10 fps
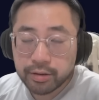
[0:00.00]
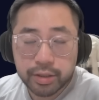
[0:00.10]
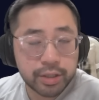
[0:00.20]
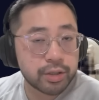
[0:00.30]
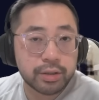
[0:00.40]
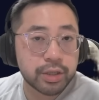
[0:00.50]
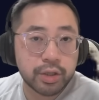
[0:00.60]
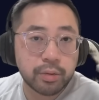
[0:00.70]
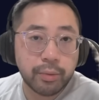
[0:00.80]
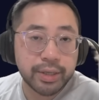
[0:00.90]

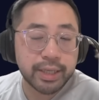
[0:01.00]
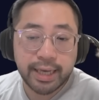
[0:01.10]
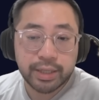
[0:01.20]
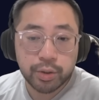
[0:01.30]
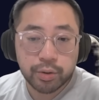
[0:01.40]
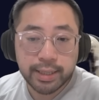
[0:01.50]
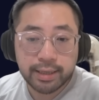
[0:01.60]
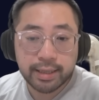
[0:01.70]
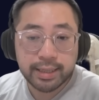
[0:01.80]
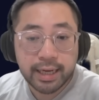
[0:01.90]
just so many ways to gain souls
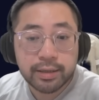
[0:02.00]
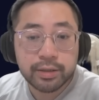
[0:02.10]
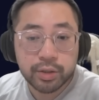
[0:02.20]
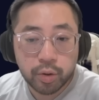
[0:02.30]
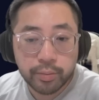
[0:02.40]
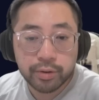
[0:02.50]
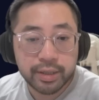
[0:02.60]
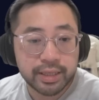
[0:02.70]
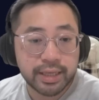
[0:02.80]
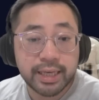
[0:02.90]
now. The 10 soul
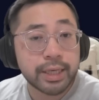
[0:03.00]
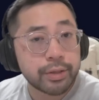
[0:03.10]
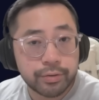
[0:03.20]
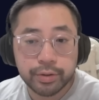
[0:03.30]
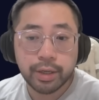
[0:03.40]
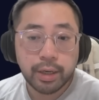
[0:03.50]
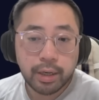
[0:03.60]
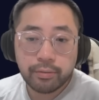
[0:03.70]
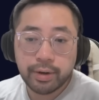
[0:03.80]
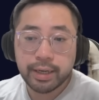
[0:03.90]
burn is huge,
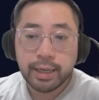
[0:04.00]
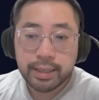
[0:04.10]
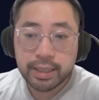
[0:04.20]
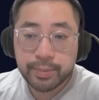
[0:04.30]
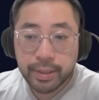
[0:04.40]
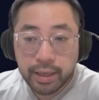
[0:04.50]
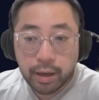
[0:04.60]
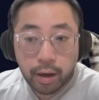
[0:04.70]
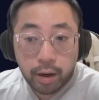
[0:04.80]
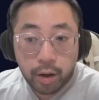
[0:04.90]
right?
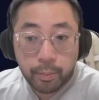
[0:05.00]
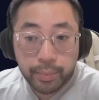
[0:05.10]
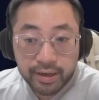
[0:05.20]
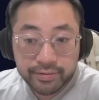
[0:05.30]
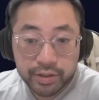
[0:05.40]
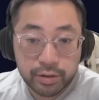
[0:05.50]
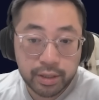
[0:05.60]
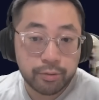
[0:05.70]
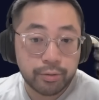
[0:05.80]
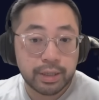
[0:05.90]
Dispelling all buffs. You're
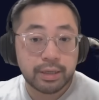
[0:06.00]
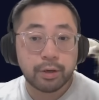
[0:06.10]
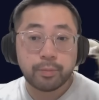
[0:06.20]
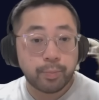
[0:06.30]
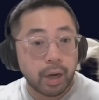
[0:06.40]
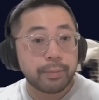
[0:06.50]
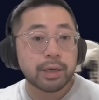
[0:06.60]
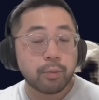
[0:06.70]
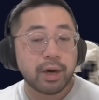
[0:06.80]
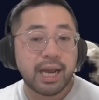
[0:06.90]
probably
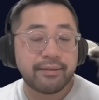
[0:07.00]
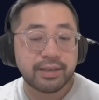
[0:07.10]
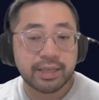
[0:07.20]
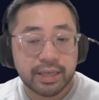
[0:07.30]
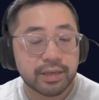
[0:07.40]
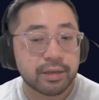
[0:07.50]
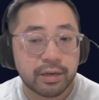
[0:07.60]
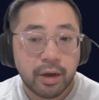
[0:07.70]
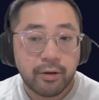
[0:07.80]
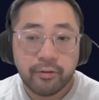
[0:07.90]
gonna want to have this geared